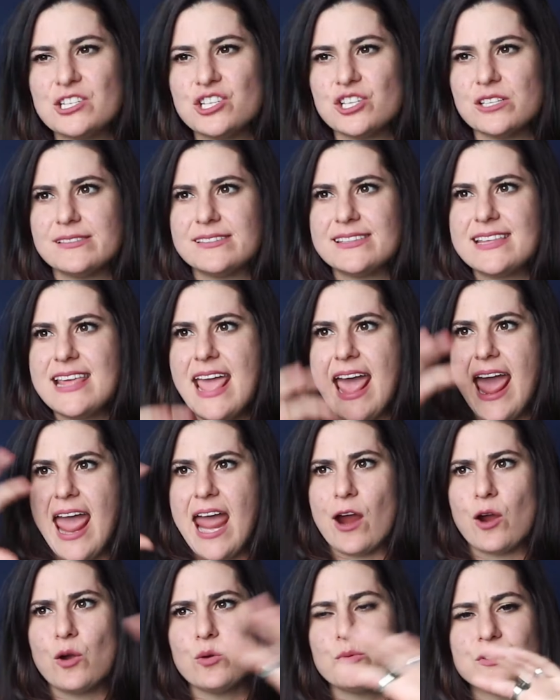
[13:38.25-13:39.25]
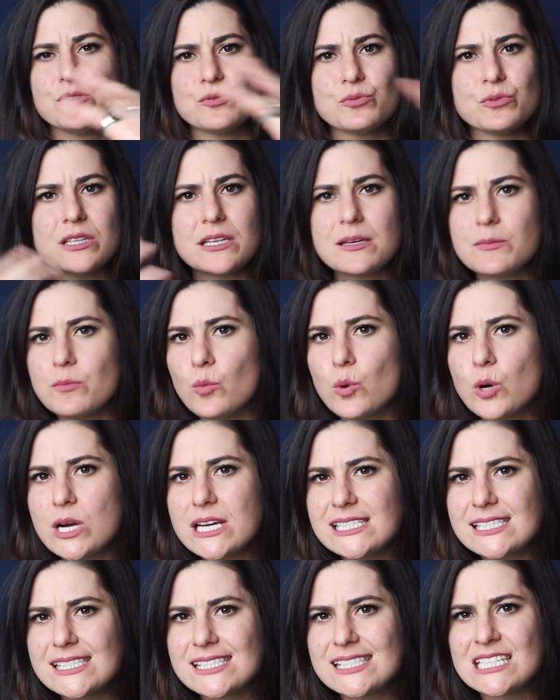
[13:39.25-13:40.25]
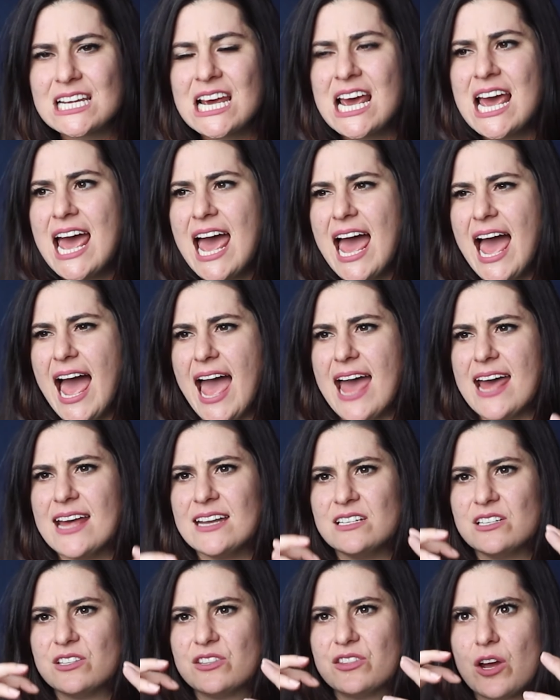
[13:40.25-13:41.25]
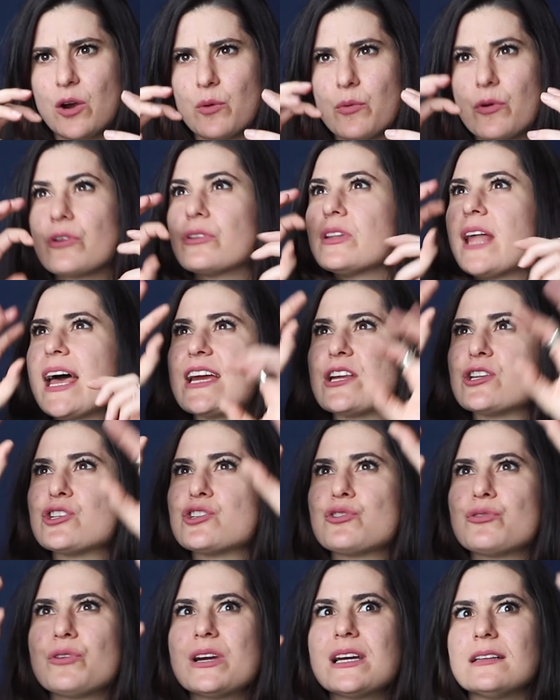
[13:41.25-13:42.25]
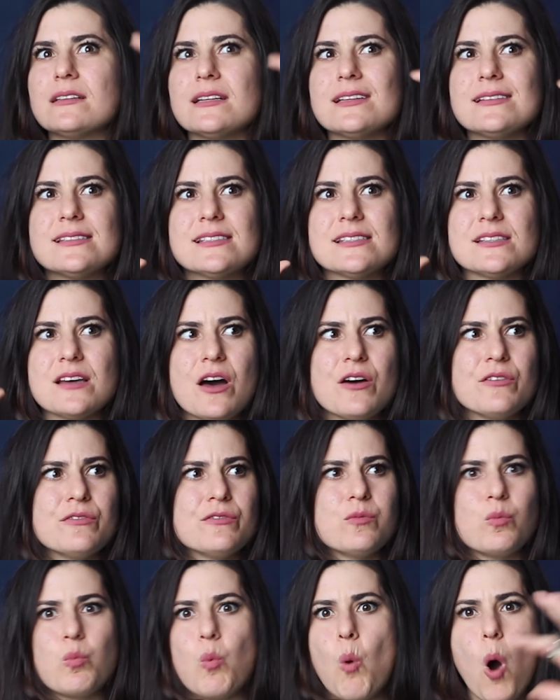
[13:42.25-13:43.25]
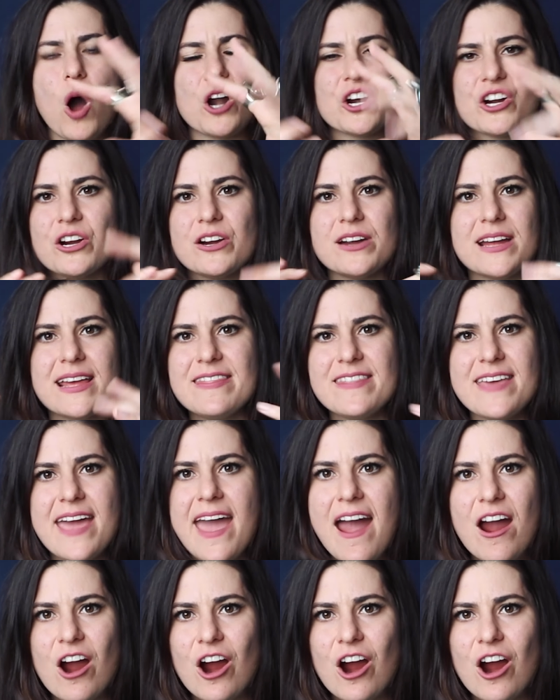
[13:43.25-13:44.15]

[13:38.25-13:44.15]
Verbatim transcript: but just the air was really moist and there were like trinklets of water in the